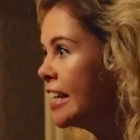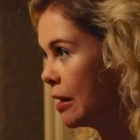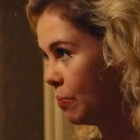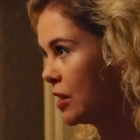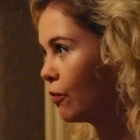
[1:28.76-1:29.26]

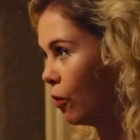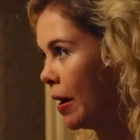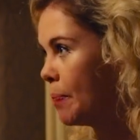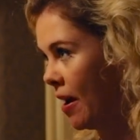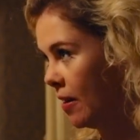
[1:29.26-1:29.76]
keep this from my
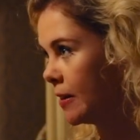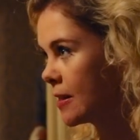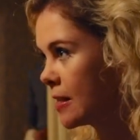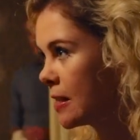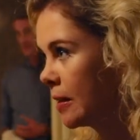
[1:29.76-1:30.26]

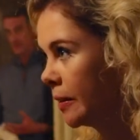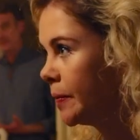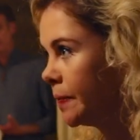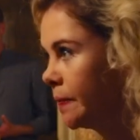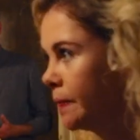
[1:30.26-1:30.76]
parents.
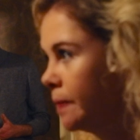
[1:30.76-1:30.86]
It's rather